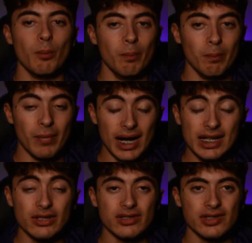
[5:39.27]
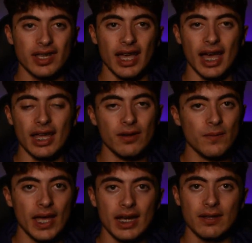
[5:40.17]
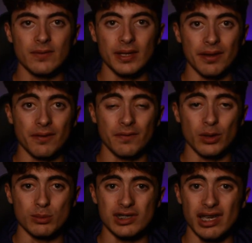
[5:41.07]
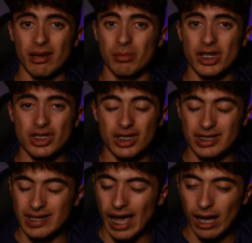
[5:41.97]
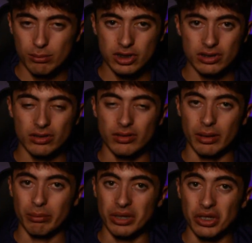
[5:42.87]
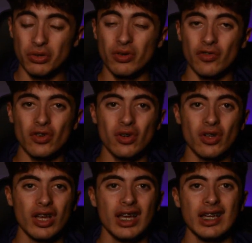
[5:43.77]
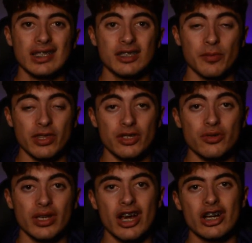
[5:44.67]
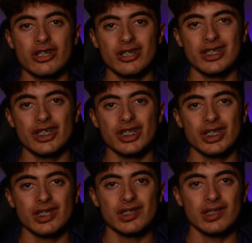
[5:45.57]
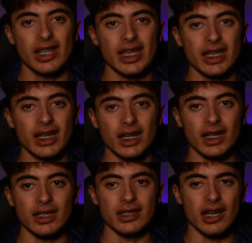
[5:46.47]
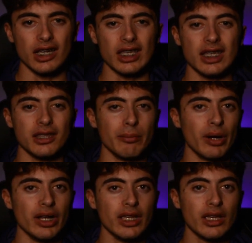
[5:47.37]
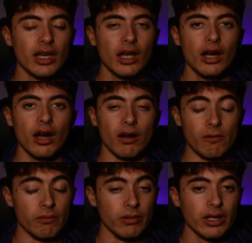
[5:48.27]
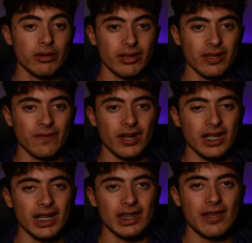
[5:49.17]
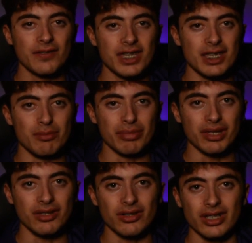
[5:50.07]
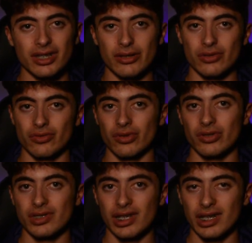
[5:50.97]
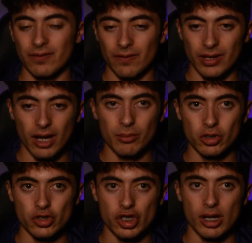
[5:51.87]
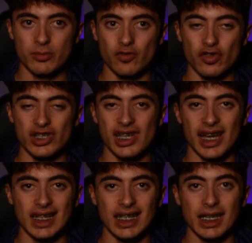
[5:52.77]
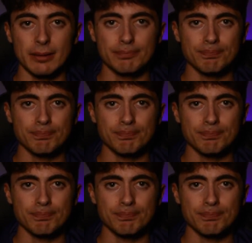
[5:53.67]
miles ahead of any of the other films. The animation is absolutely beautiful. Some of the new character additions like Ducky and the Bunny are really funny. I love Key and Peele in those roles. They did phenomenal jobs voice acting,